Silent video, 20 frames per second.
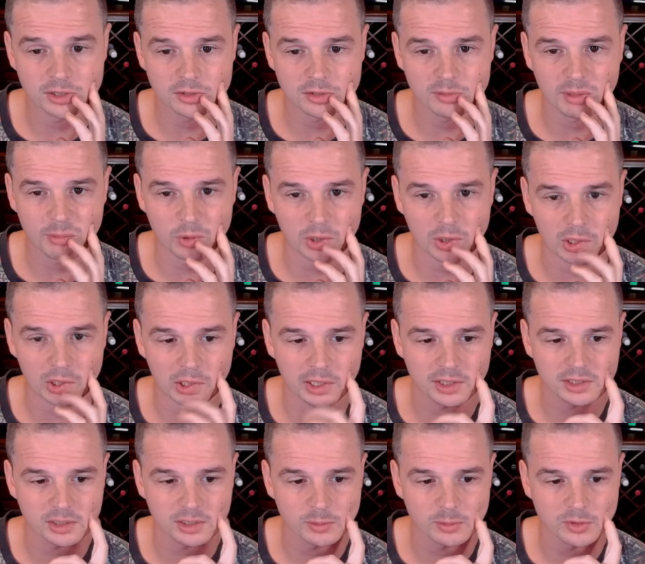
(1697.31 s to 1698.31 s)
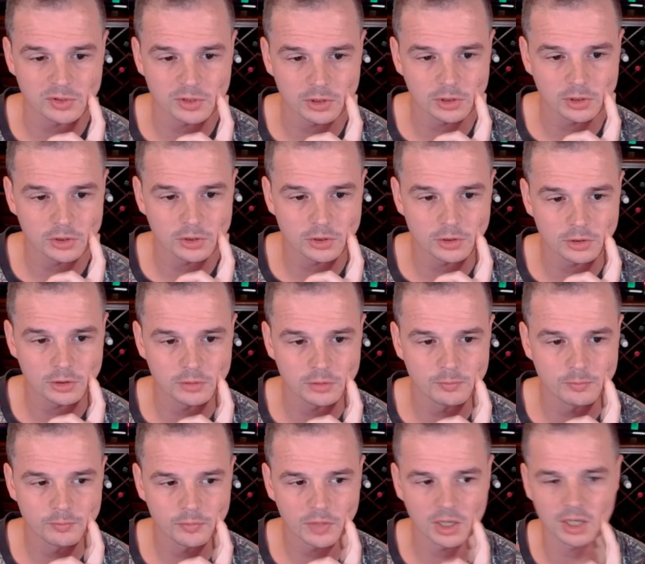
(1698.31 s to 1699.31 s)
Maybe we'll go like double Solitude.
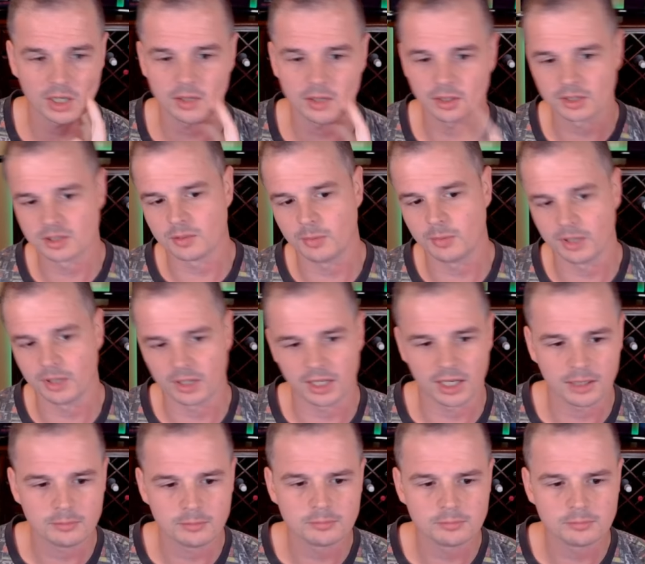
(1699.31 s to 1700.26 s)
Alright, let's submit that.